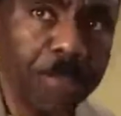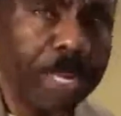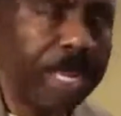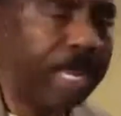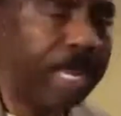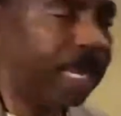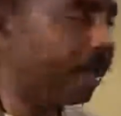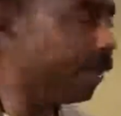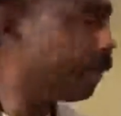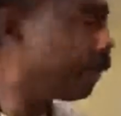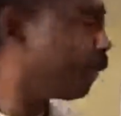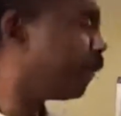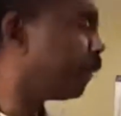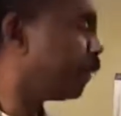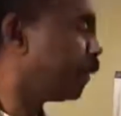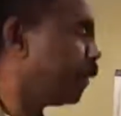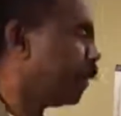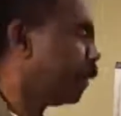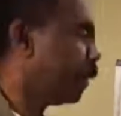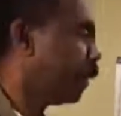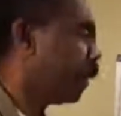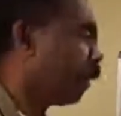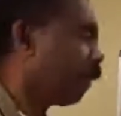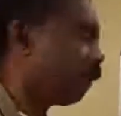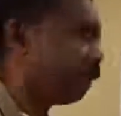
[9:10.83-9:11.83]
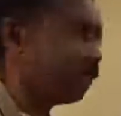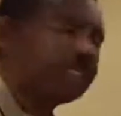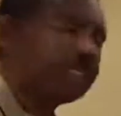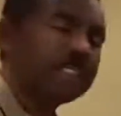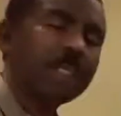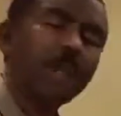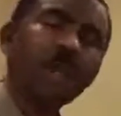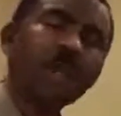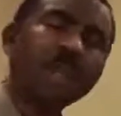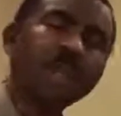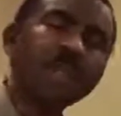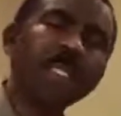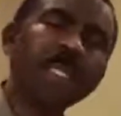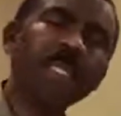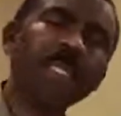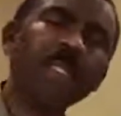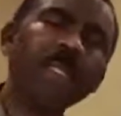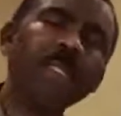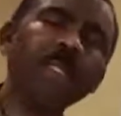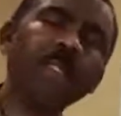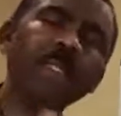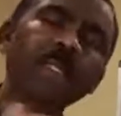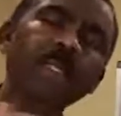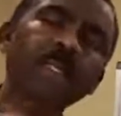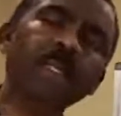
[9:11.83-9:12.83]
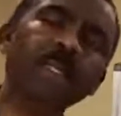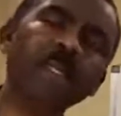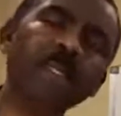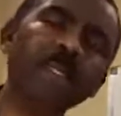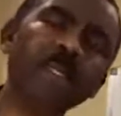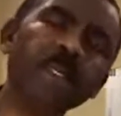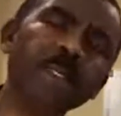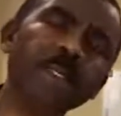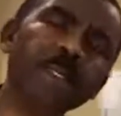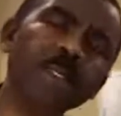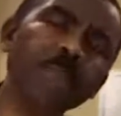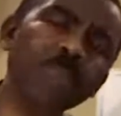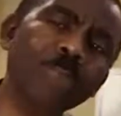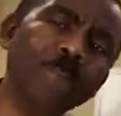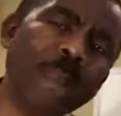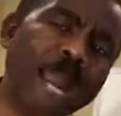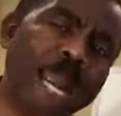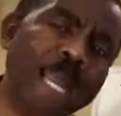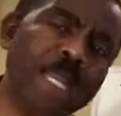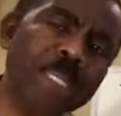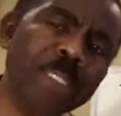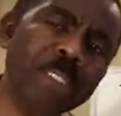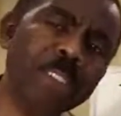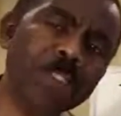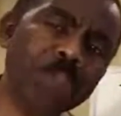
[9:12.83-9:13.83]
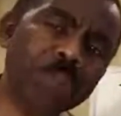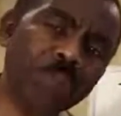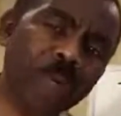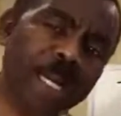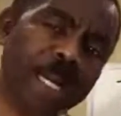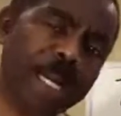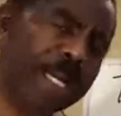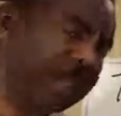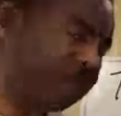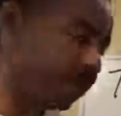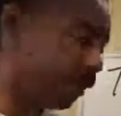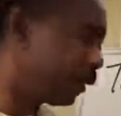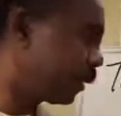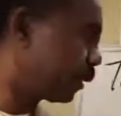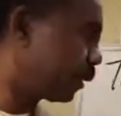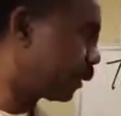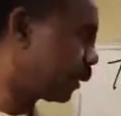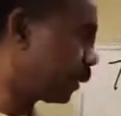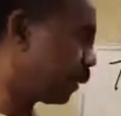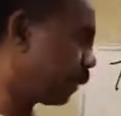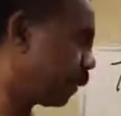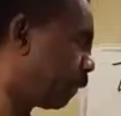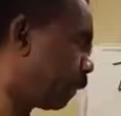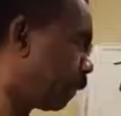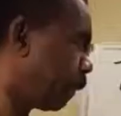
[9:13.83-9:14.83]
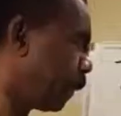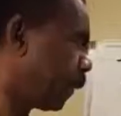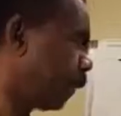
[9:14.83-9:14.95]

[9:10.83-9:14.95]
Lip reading: way of solving right triangles.